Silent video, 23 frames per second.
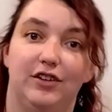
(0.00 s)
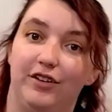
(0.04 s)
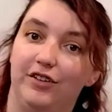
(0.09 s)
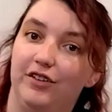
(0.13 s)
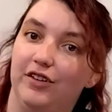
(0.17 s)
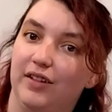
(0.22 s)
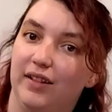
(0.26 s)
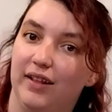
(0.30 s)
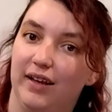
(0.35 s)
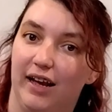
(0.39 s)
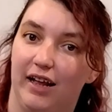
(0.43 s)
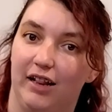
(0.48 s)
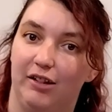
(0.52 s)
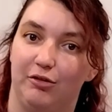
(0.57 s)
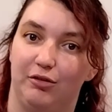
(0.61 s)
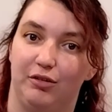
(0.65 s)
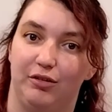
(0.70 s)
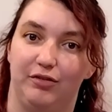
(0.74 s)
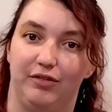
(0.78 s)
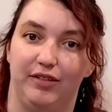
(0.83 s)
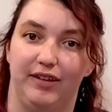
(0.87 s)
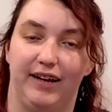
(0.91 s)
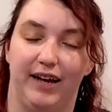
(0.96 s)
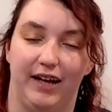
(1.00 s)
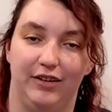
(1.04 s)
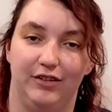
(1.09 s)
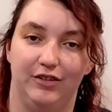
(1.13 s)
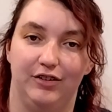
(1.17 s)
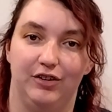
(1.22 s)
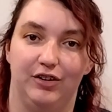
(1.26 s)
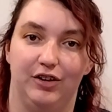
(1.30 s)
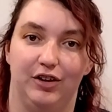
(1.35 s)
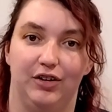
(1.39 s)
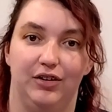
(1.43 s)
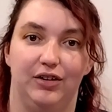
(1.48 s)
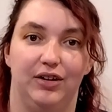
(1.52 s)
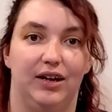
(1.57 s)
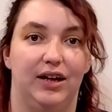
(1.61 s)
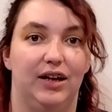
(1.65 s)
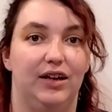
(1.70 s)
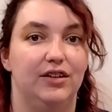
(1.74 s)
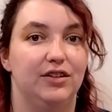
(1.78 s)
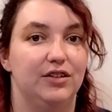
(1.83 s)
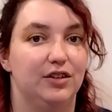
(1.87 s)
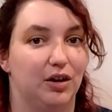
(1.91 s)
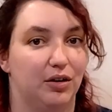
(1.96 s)
Changing the colour of the undercoat
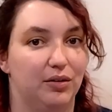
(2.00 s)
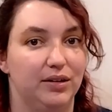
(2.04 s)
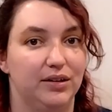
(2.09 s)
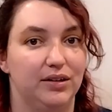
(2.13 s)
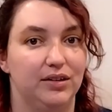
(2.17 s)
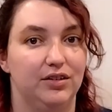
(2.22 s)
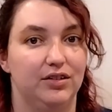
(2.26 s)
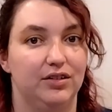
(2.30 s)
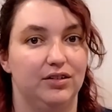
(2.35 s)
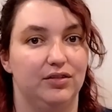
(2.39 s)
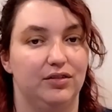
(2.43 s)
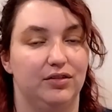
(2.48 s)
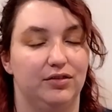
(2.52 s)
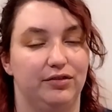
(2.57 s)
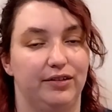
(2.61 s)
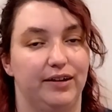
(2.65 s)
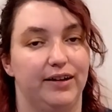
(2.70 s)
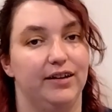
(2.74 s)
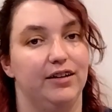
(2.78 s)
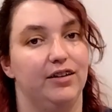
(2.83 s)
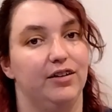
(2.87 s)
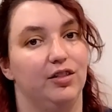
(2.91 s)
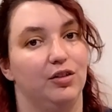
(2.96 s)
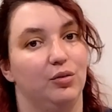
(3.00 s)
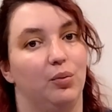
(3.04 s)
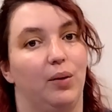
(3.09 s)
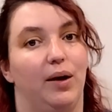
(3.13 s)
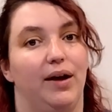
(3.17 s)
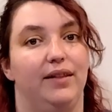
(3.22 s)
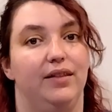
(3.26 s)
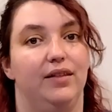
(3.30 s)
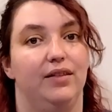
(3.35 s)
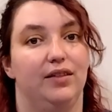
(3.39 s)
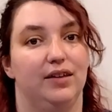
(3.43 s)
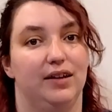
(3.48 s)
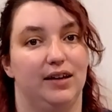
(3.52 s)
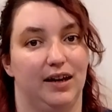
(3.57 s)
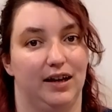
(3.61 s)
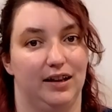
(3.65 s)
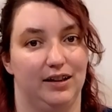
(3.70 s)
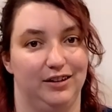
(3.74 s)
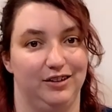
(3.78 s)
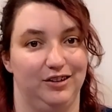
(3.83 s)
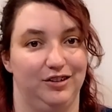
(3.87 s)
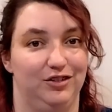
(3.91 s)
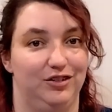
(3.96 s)
is going to affect the way that the
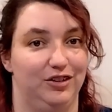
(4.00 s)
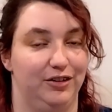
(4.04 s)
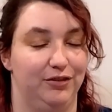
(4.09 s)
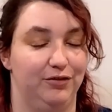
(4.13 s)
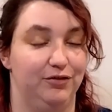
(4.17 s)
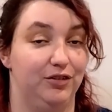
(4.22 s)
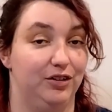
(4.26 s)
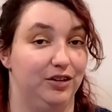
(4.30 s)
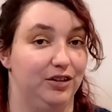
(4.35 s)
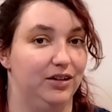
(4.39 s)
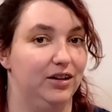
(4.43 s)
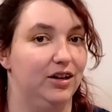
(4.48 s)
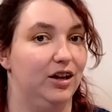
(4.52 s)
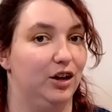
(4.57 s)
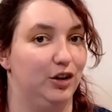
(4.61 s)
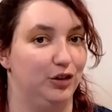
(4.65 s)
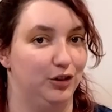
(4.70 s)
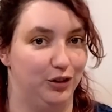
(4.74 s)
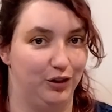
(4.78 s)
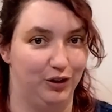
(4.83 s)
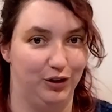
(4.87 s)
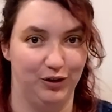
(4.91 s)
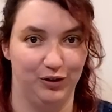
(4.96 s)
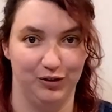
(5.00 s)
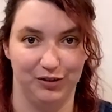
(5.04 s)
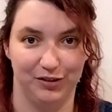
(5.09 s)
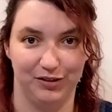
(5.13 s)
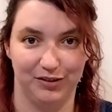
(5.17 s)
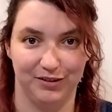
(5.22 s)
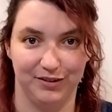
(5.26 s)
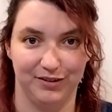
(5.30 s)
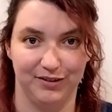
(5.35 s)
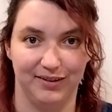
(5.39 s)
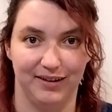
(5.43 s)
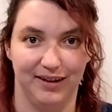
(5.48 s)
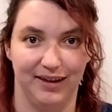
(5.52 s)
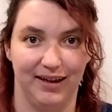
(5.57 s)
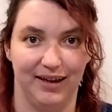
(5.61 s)
colour shift looks.